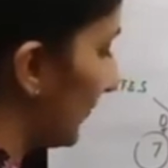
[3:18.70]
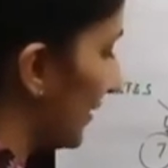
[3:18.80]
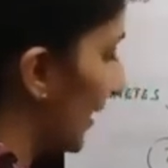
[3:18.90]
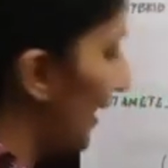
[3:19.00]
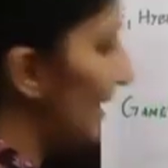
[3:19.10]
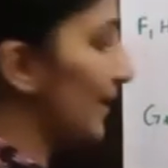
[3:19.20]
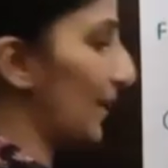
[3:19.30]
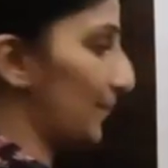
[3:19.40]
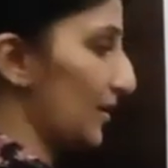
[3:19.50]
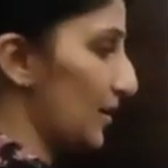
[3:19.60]
And again,
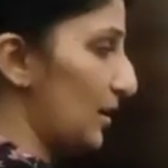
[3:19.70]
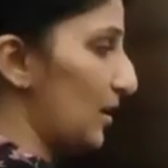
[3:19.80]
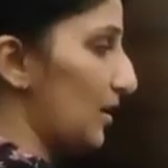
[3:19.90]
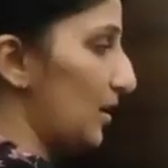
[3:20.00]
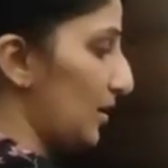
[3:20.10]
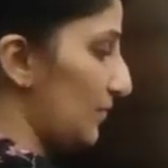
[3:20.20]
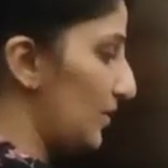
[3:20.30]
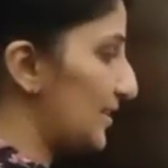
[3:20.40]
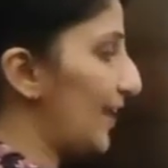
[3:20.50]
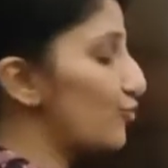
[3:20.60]
this
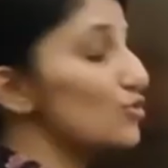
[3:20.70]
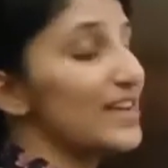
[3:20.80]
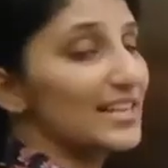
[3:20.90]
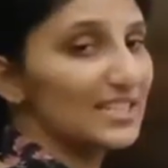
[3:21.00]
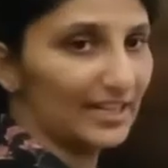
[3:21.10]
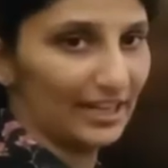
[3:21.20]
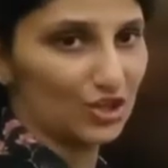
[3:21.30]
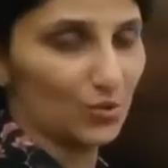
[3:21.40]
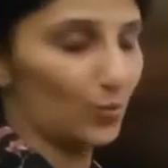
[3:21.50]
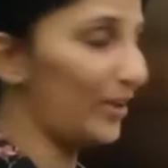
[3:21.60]
heterozygous condition,
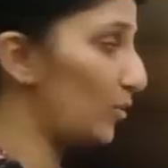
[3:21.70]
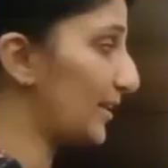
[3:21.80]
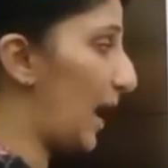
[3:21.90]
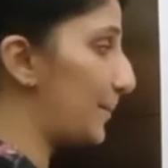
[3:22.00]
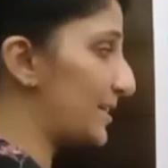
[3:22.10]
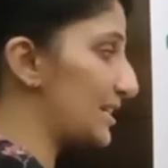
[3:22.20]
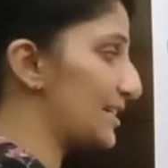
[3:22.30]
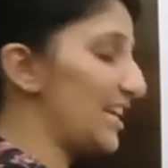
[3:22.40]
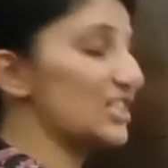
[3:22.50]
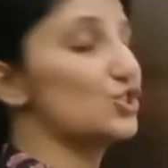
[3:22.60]
we know capital T
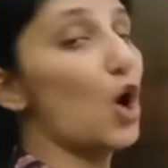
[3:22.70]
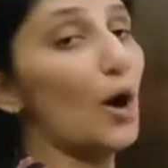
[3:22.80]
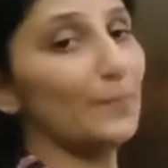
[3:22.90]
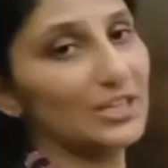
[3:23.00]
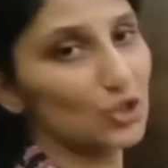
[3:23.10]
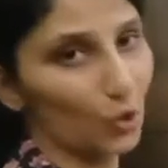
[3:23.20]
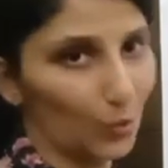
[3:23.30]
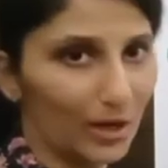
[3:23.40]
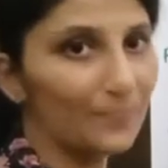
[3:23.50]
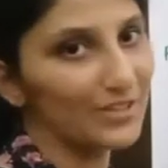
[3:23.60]
is dominant
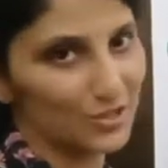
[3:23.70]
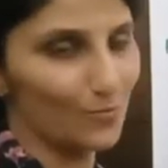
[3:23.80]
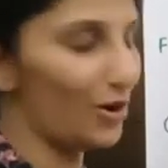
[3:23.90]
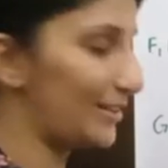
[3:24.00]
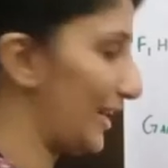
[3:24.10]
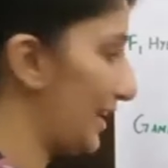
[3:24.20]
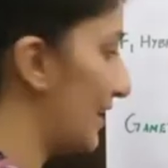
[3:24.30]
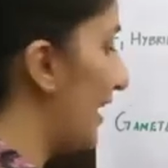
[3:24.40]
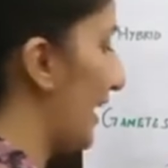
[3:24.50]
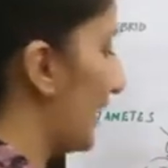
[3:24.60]
over small t.
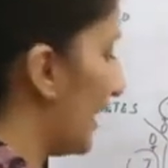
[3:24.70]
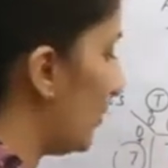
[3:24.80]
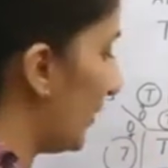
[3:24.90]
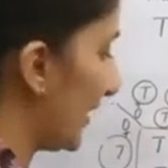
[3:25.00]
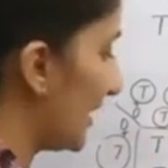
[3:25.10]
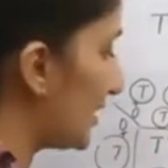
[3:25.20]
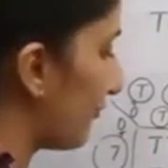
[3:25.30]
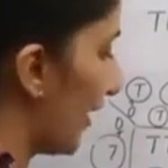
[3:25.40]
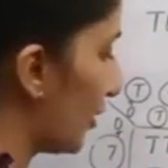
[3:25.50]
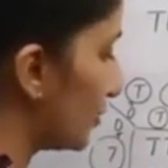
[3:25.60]
And again we get the
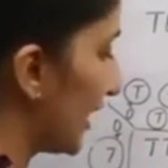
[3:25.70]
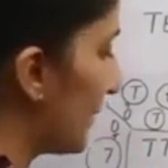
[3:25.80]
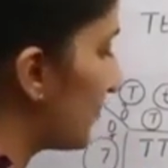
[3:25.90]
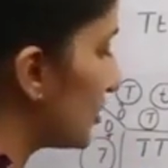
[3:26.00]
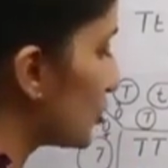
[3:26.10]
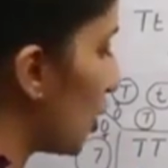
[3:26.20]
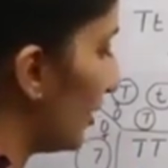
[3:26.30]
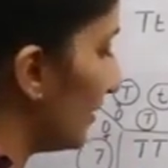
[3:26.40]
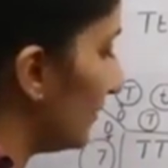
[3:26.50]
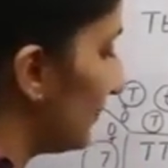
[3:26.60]
phenotype
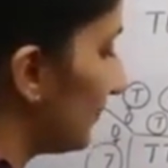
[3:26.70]
tall.